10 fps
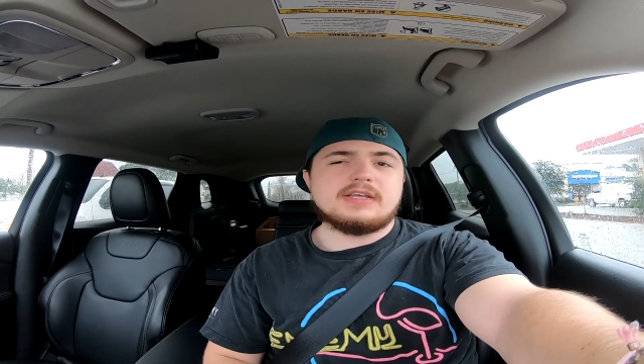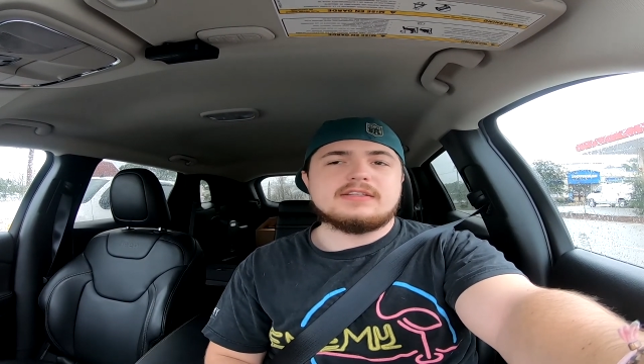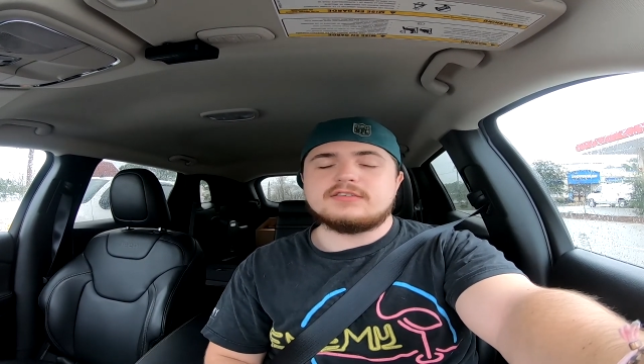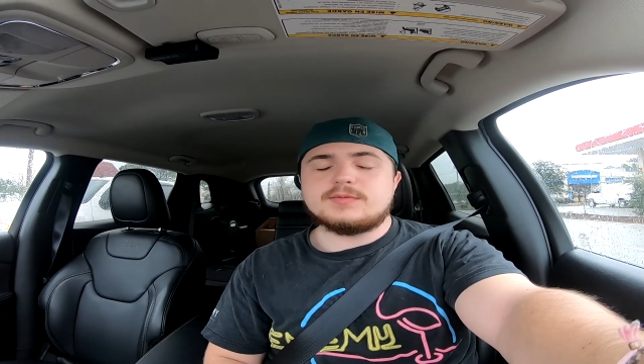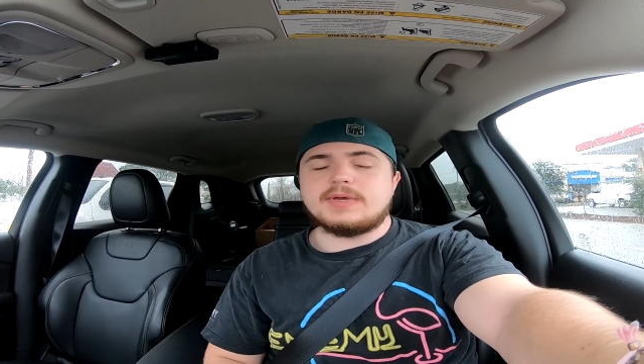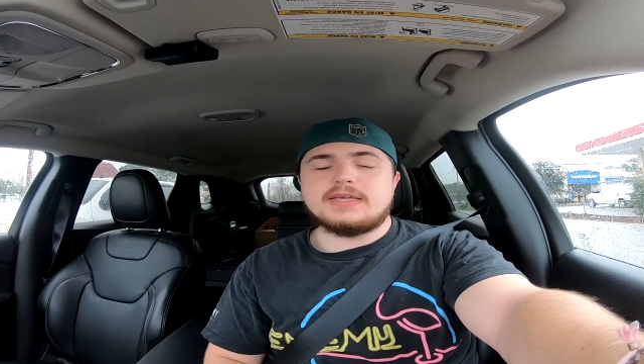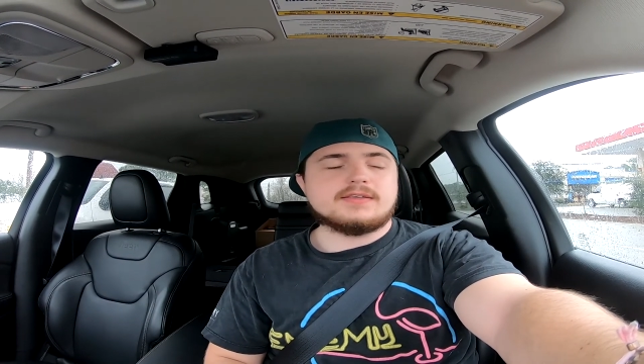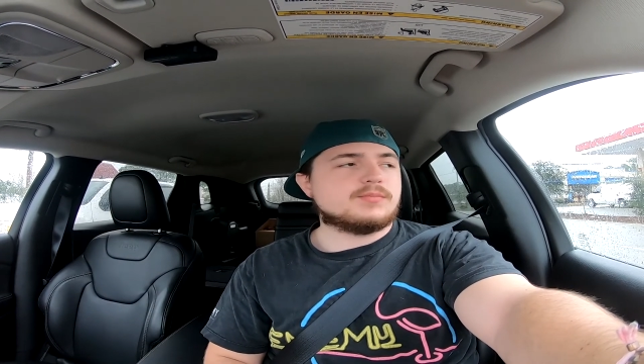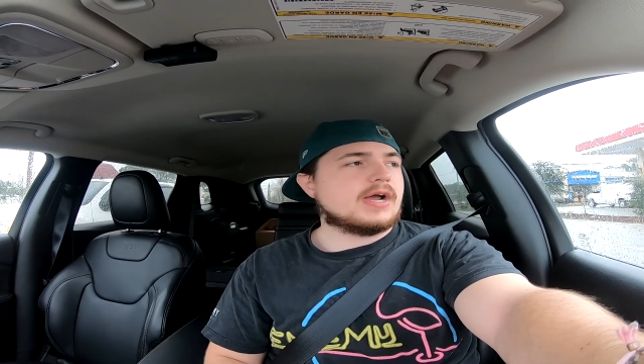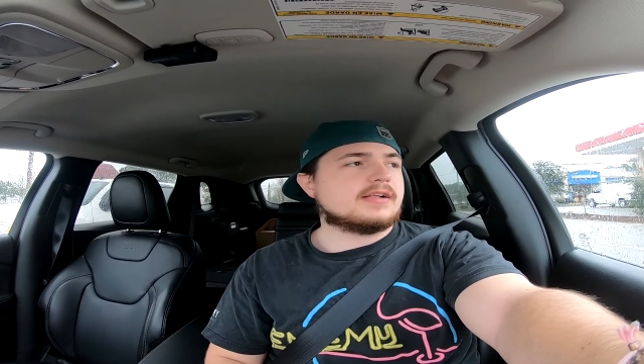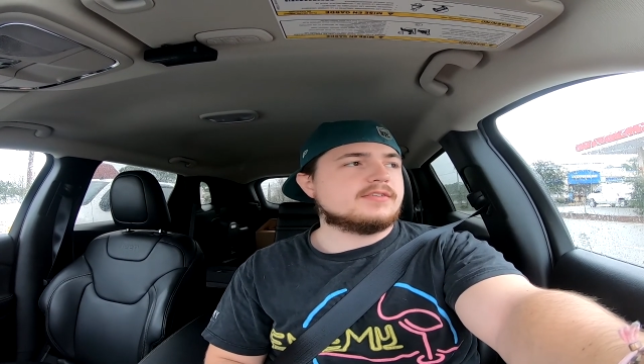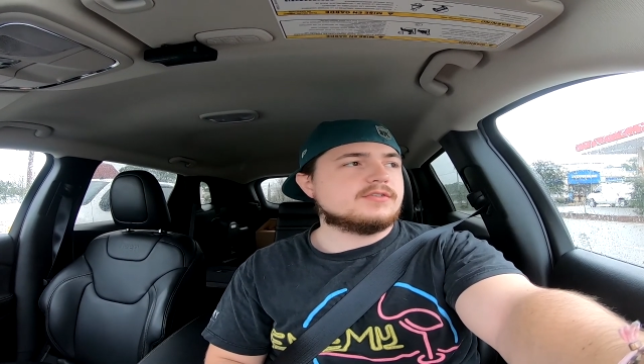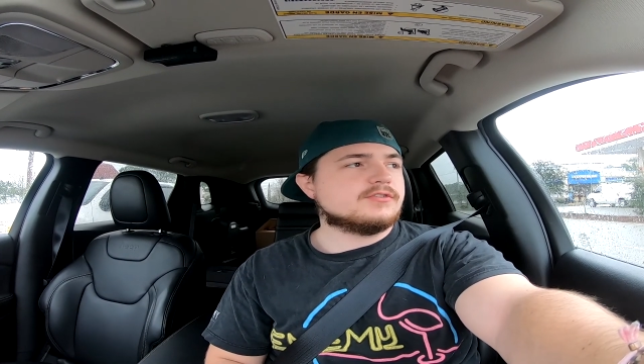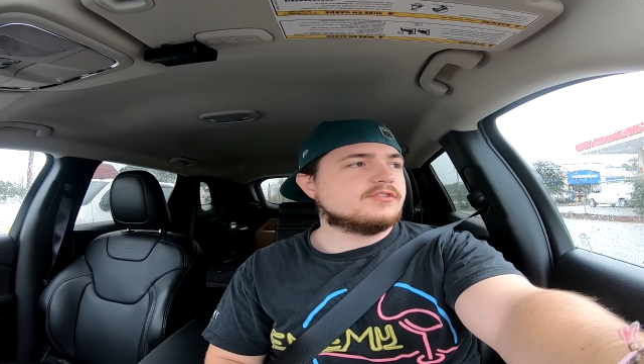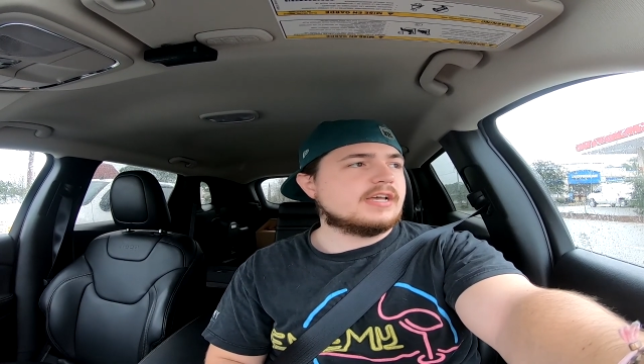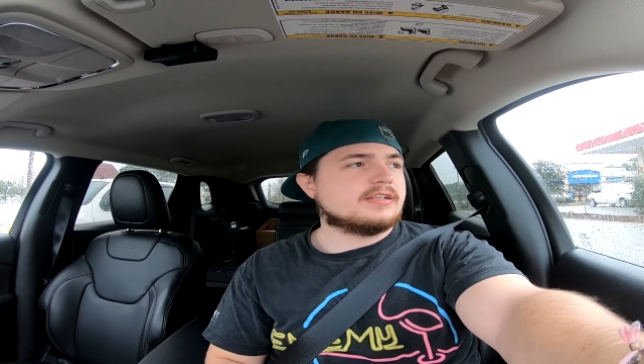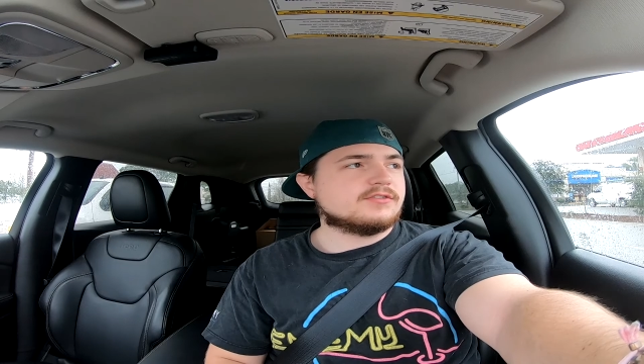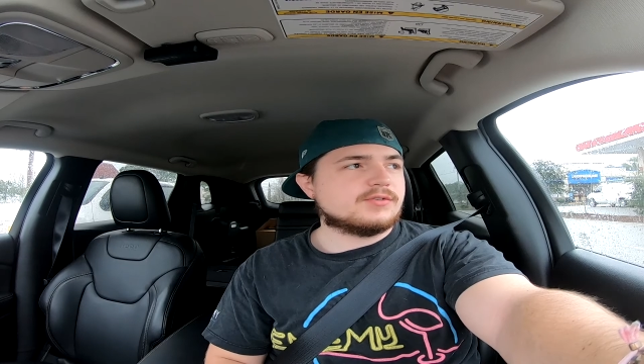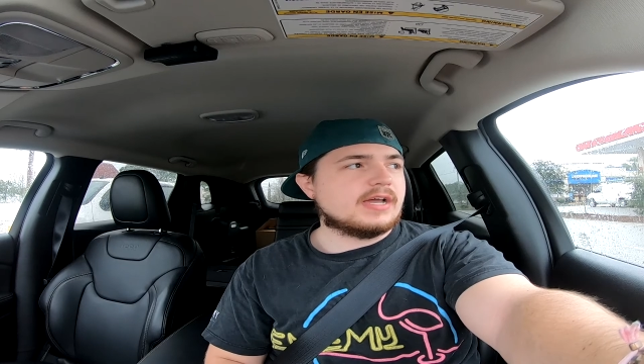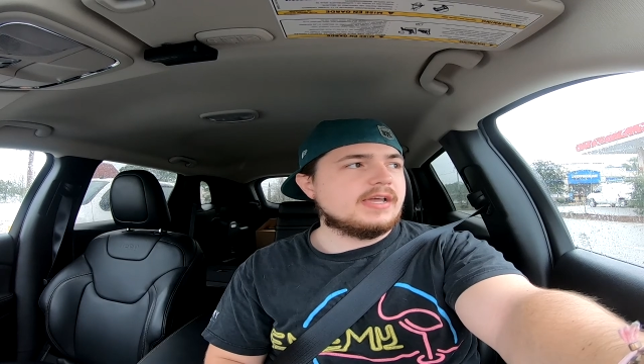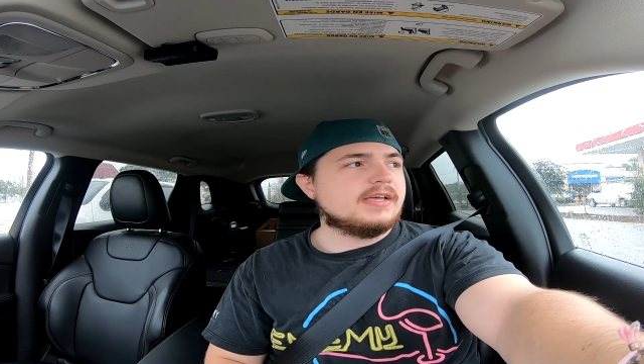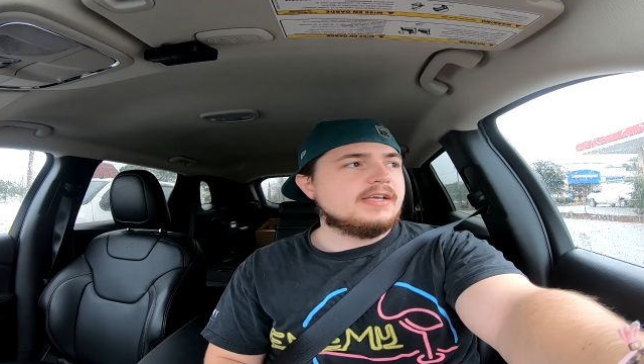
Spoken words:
It doesn't make practical sense, right?